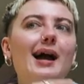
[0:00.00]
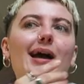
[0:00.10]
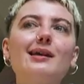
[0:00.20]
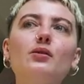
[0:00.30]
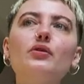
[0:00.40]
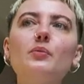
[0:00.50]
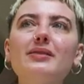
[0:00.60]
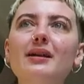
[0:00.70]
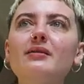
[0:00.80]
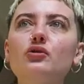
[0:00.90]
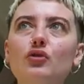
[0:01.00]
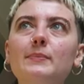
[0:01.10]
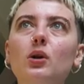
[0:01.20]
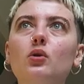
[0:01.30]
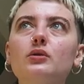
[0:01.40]
And I know that we think the
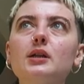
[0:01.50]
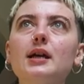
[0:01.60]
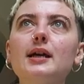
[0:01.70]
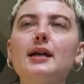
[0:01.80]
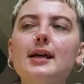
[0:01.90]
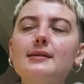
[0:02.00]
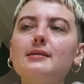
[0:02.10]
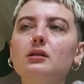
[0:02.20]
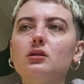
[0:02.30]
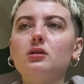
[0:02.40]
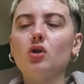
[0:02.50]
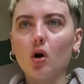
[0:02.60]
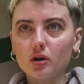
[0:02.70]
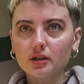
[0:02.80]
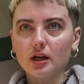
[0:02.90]
Dream Lord is the
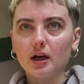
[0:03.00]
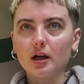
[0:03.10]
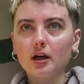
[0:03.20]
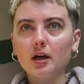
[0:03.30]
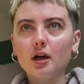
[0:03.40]
Doctor